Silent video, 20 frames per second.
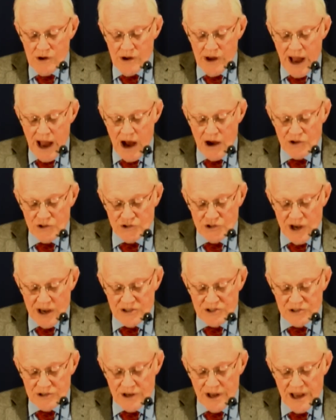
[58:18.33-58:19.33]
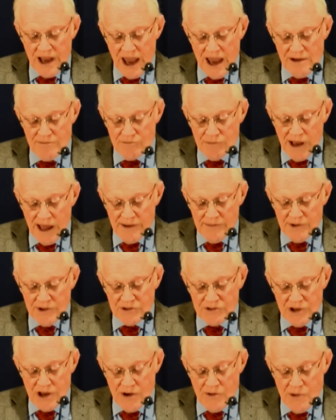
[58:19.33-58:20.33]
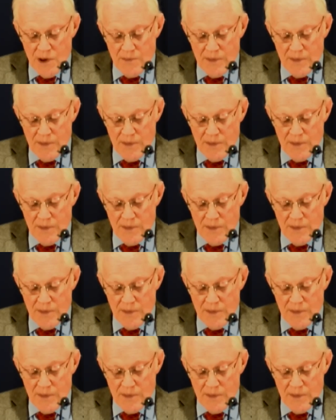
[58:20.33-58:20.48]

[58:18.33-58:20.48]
how justly and blamelessly we